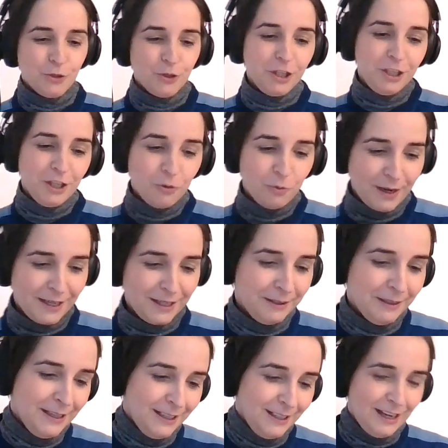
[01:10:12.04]
So in a
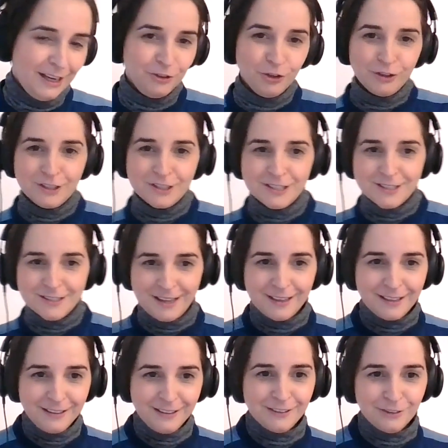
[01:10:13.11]
way, I know this is
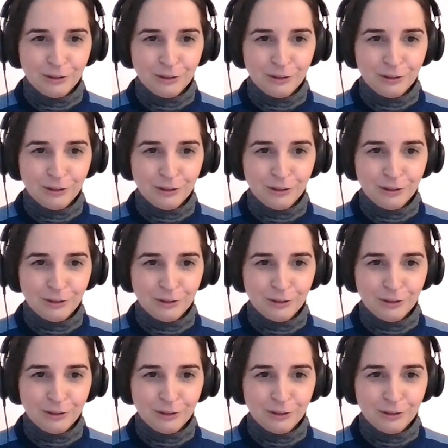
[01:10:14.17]
taking